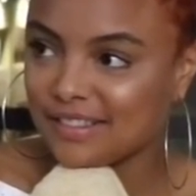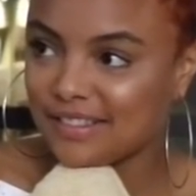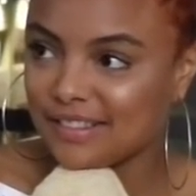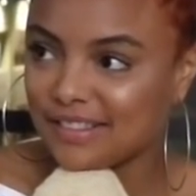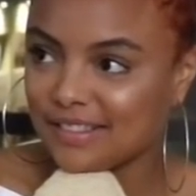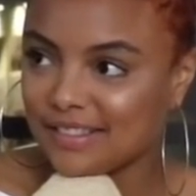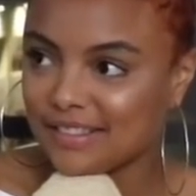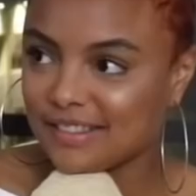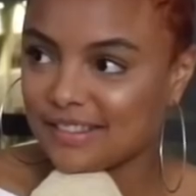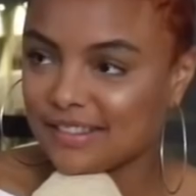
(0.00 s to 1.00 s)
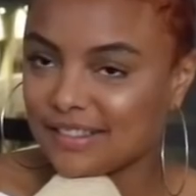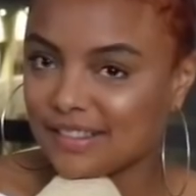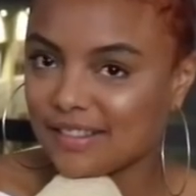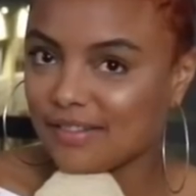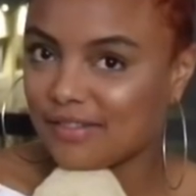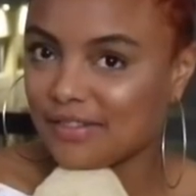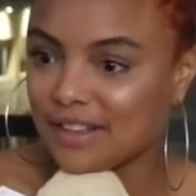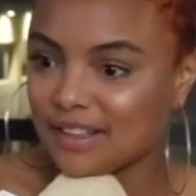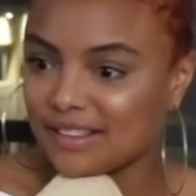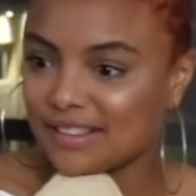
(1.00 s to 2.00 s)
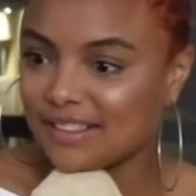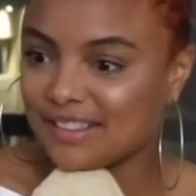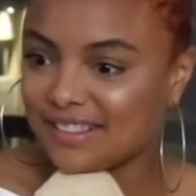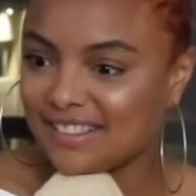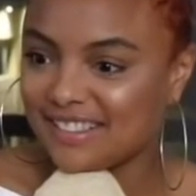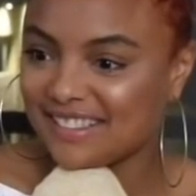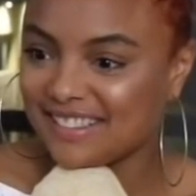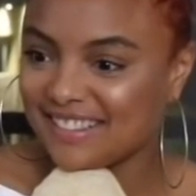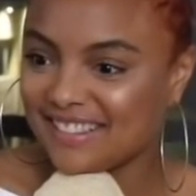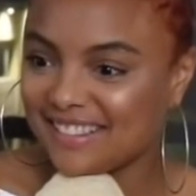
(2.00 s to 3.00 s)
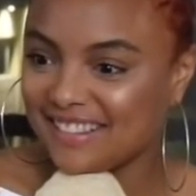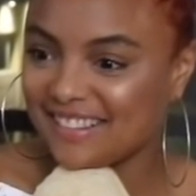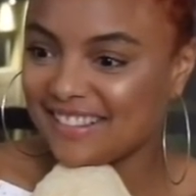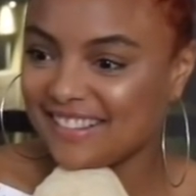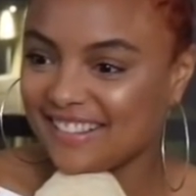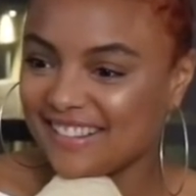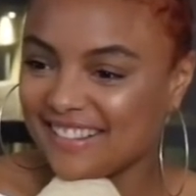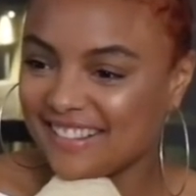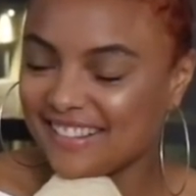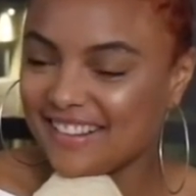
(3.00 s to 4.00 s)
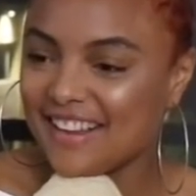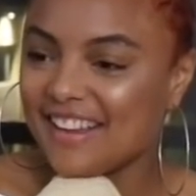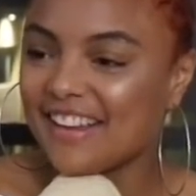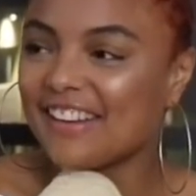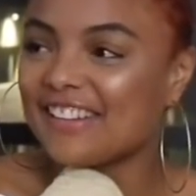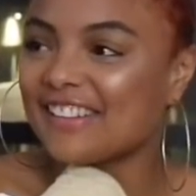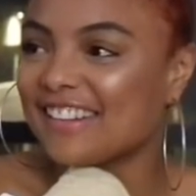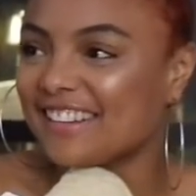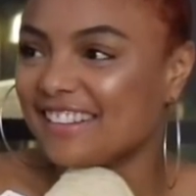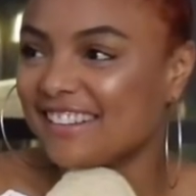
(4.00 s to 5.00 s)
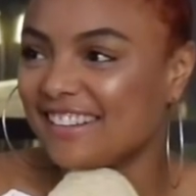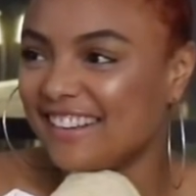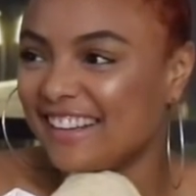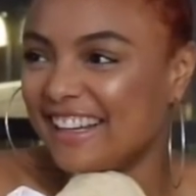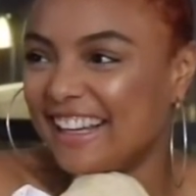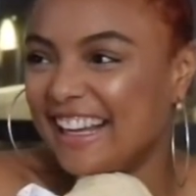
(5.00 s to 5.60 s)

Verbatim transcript: It's on you. Fuck. And the line was, you hear that? Is that his TV?